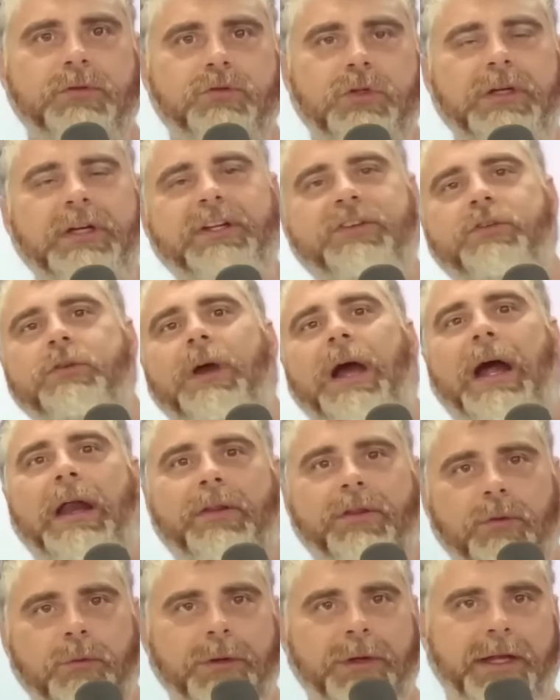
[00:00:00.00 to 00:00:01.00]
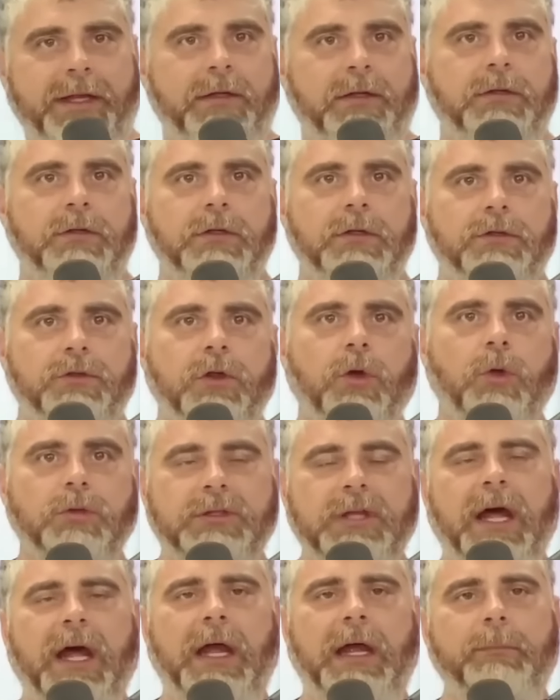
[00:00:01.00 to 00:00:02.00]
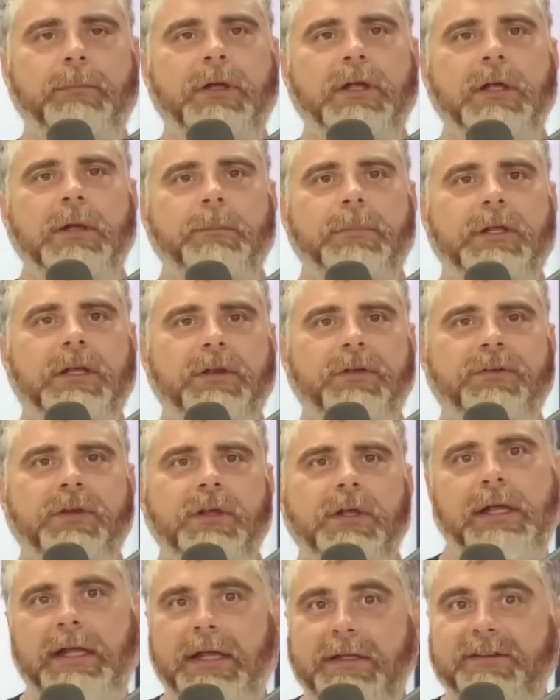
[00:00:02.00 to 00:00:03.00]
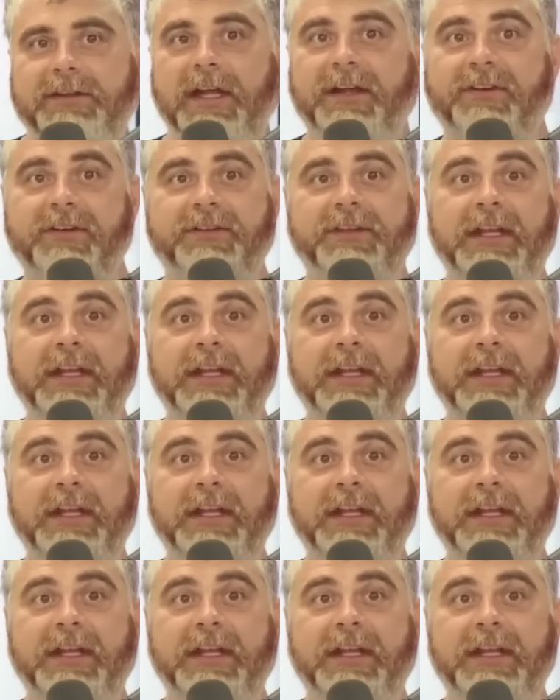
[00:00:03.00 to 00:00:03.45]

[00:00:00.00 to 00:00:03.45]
trying to get you out of the ring the whole time because it doesn't